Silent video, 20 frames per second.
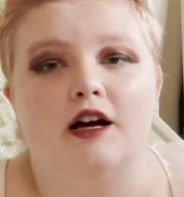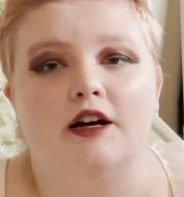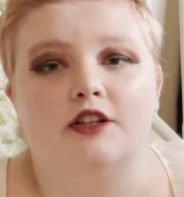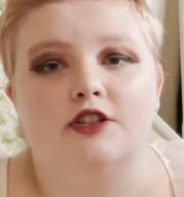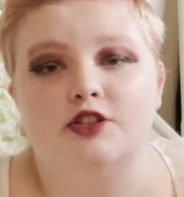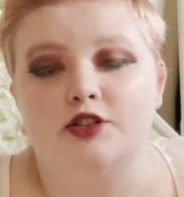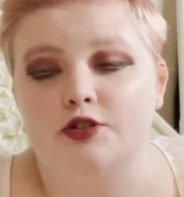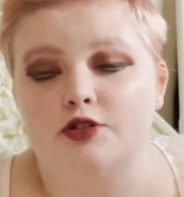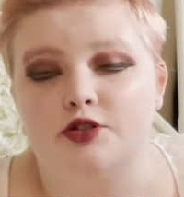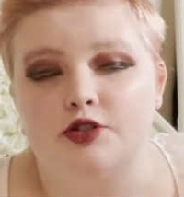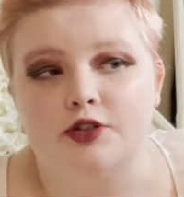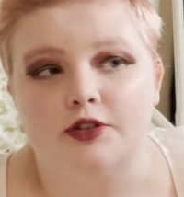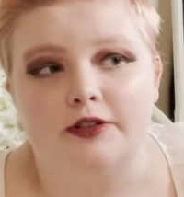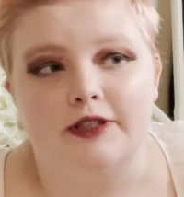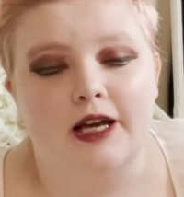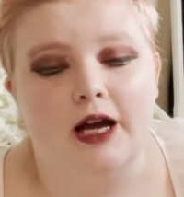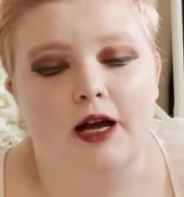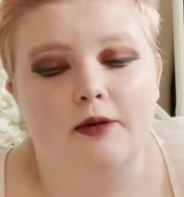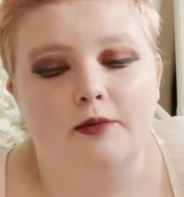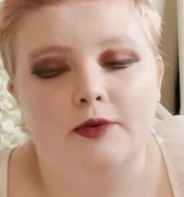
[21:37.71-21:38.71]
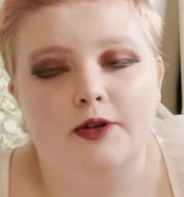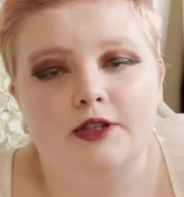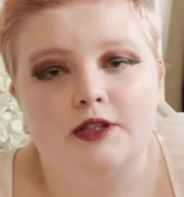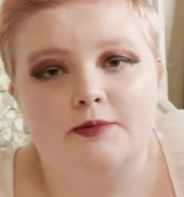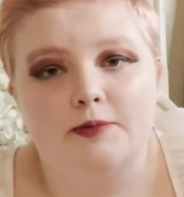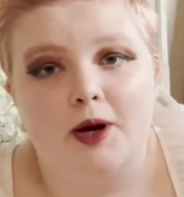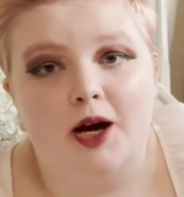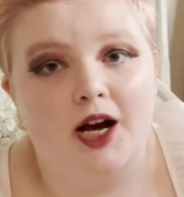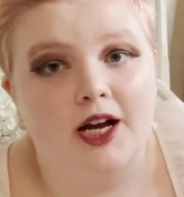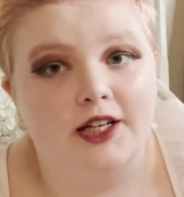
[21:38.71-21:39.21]
to shoot downwards,
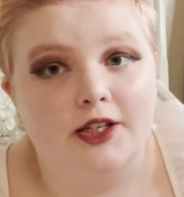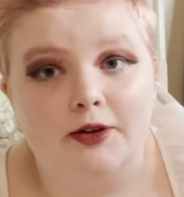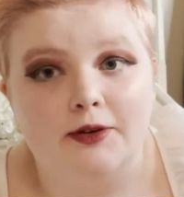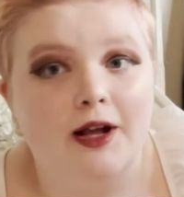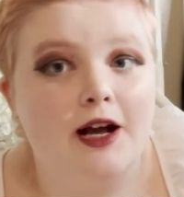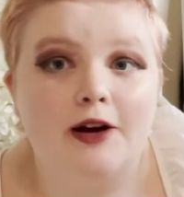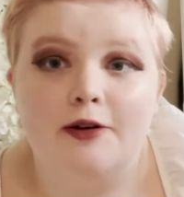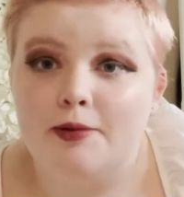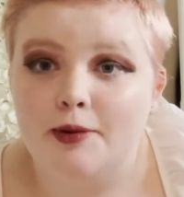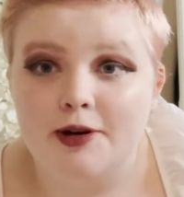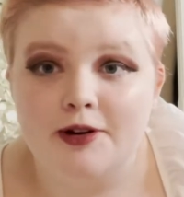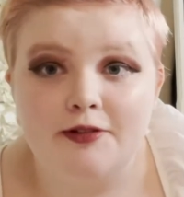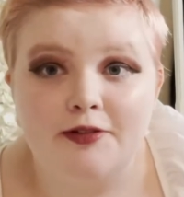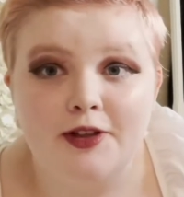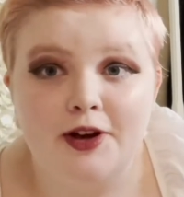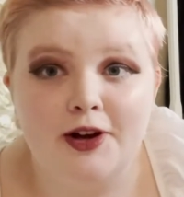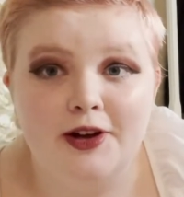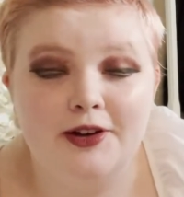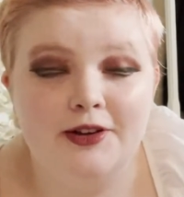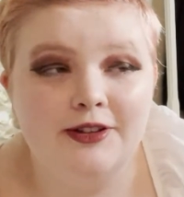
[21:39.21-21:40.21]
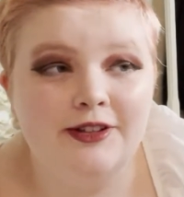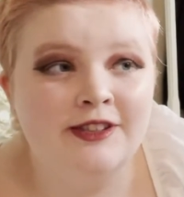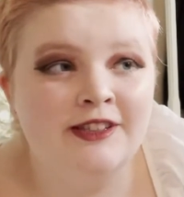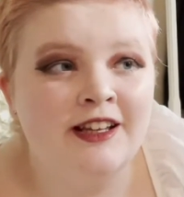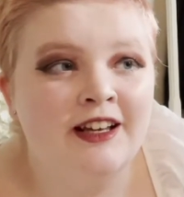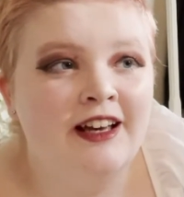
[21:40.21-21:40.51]
but I don't have one of those.